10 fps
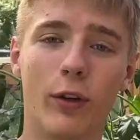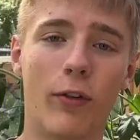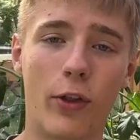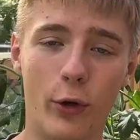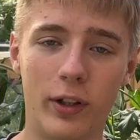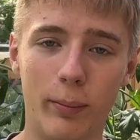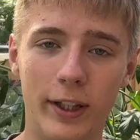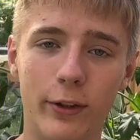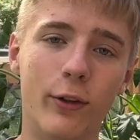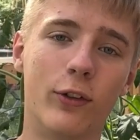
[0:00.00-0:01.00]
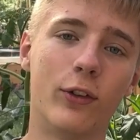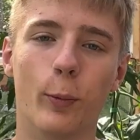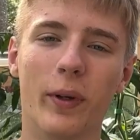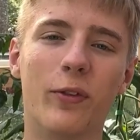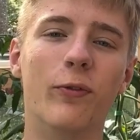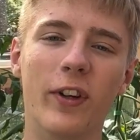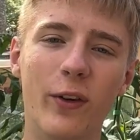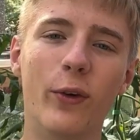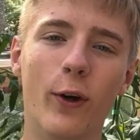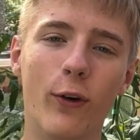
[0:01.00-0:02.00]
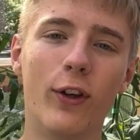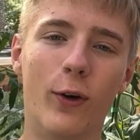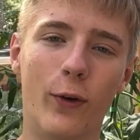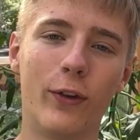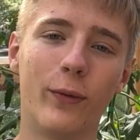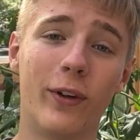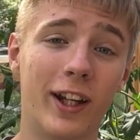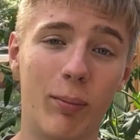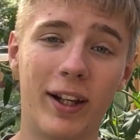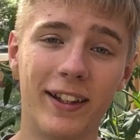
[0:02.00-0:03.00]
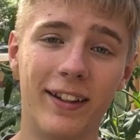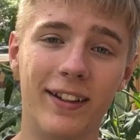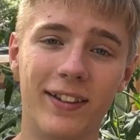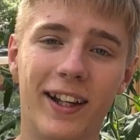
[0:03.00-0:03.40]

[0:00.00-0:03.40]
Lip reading: of 30 meters. But very early on, when I planted this,